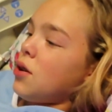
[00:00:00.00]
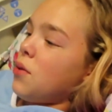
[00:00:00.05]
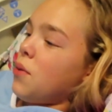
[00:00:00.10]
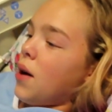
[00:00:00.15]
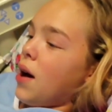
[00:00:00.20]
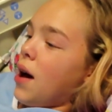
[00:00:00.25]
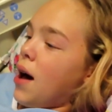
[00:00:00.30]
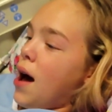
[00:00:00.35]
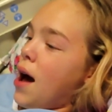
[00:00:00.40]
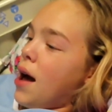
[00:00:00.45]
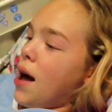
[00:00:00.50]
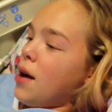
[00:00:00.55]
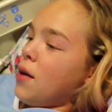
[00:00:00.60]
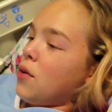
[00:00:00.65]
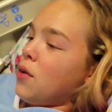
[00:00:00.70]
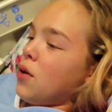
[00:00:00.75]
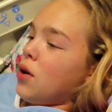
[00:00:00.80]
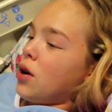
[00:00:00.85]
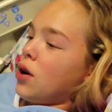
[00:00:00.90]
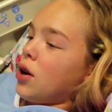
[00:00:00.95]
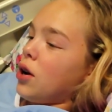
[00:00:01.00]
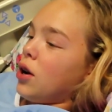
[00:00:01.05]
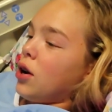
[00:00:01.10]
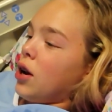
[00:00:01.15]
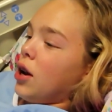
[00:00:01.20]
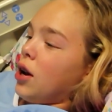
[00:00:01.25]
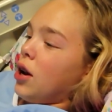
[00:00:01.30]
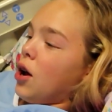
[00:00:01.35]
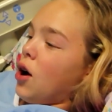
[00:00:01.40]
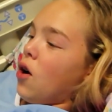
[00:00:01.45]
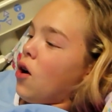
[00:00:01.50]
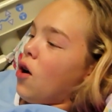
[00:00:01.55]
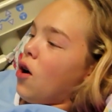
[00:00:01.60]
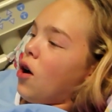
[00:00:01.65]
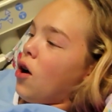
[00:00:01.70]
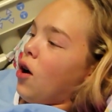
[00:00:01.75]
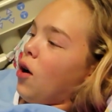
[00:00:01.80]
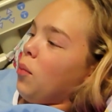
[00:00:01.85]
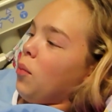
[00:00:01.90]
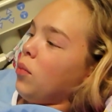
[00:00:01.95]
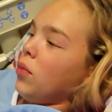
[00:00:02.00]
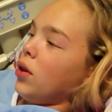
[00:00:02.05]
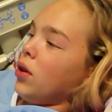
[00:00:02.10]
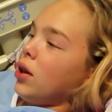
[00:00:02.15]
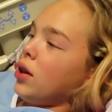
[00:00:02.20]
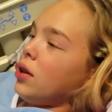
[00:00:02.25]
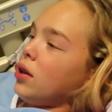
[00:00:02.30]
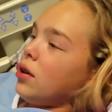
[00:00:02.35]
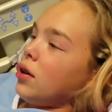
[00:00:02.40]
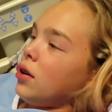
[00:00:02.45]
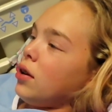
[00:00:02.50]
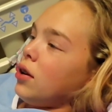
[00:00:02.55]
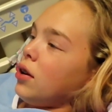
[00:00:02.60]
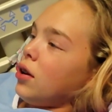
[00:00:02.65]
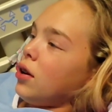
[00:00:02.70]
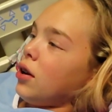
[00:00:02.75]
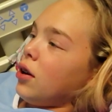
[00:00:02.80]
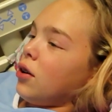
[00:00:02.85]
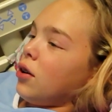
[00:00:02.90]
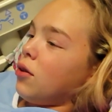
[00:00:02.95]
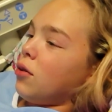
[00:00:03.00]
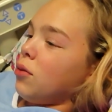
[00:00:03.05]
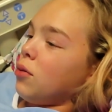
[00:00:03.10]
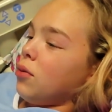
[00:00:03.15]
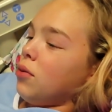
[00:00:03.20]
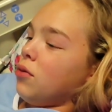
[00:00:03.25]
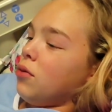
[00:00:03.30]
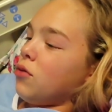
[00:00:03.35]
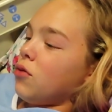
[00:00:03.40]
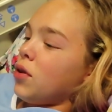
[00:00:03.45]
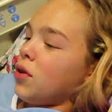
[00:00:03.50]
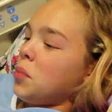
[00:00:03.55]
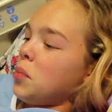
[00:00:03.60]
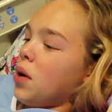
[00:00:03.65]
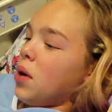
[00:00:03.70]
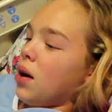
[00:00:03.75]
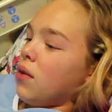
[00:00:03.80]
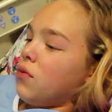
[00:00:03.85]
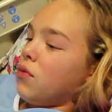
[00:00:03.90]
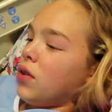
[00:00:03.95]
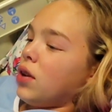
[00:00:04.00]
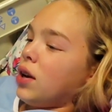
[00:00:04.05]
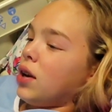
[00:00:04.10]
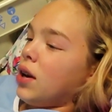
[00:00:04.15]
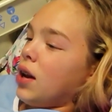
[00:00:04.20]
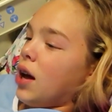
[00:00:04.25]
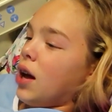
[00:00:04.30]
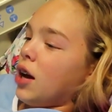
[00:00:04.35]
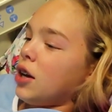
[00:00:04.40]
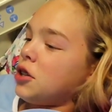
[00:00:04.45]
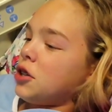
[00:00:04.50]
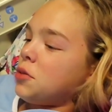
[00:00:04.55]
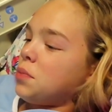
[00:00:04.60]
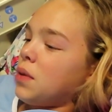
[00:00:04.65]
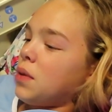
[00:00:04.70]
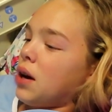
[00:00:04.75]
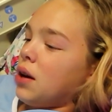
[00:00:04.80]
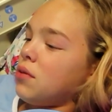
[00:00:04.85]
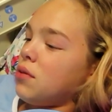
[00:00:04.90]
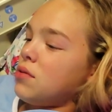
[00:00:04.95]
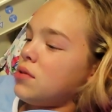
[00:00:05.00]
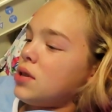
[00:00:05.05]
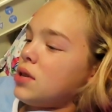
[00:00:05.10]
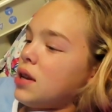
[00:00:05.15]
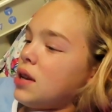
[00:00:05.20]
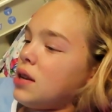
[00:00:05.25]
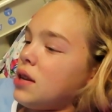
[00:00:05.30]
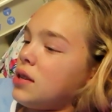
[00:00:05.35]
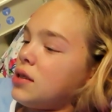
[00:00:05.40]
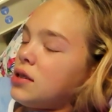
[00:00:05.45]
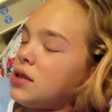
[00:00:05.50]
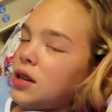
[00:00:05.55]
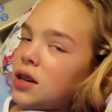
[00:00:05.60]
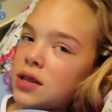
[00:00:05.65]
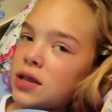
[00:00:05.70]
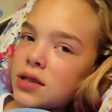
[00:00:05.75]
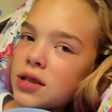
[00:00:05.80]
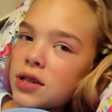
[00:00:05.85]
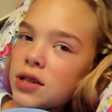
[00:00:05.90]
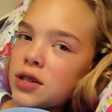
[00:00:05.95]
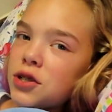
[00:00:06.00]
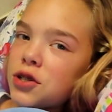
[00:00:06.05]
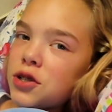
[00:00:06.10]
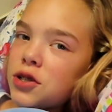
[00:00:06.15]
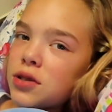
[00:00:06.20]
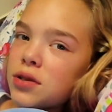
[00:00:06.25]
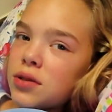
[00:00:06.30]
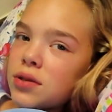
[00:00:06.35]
So I ordered an omelet, a gluten-free muffin, hash browns, and sausage.